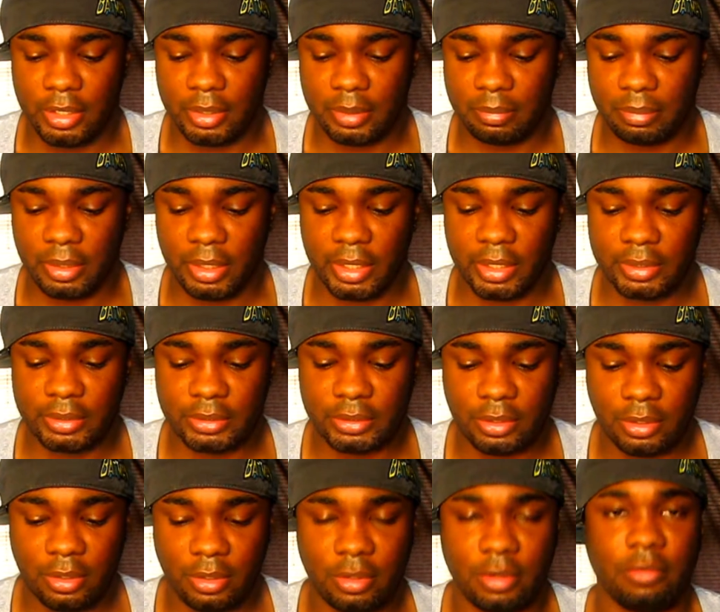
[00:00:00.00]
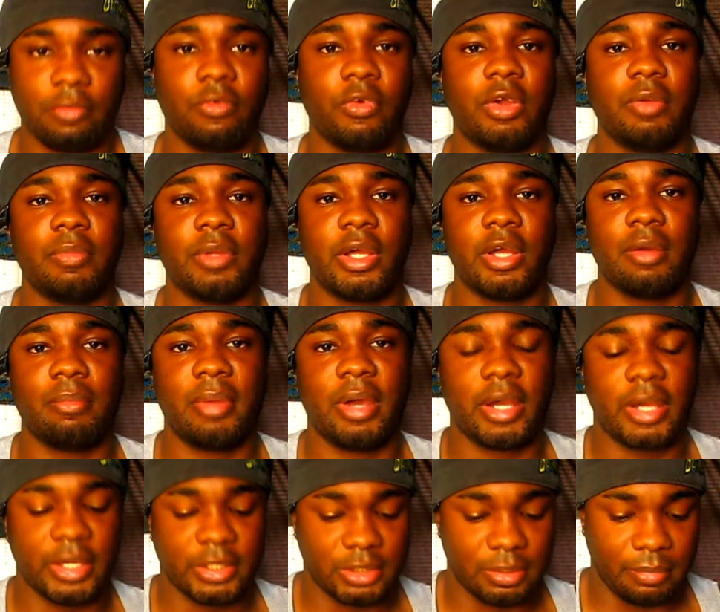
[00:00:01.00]
Plans are for him to come
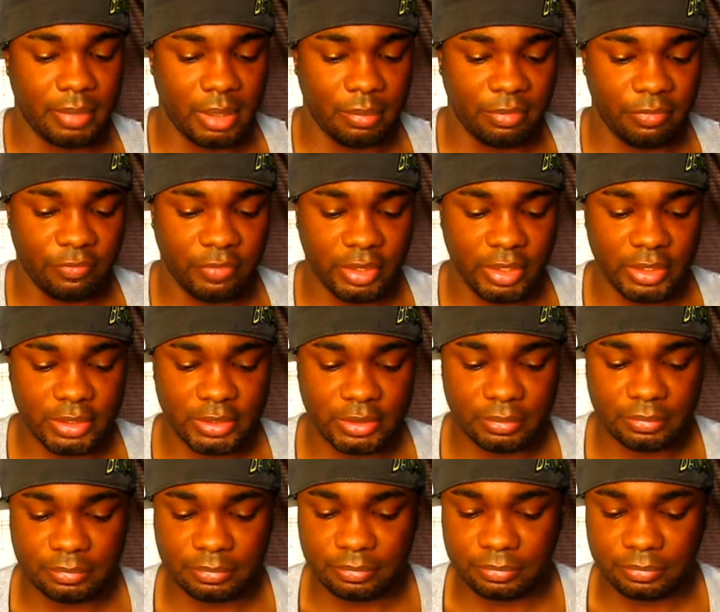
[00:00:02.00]
back as a babyface.